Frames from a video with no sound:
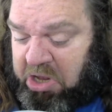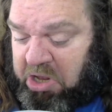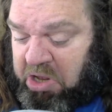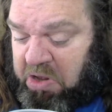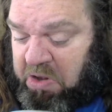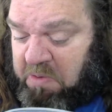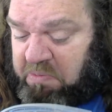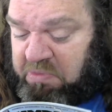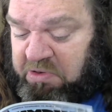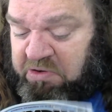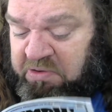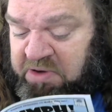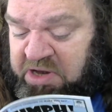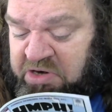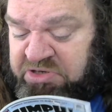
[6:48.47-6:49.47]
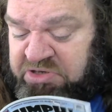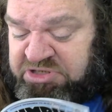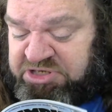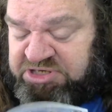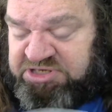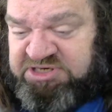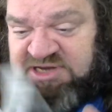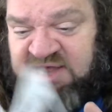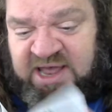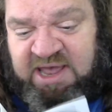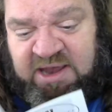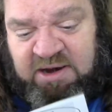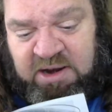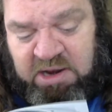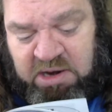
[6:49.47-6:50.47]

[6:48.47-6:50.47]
Um, the creators inside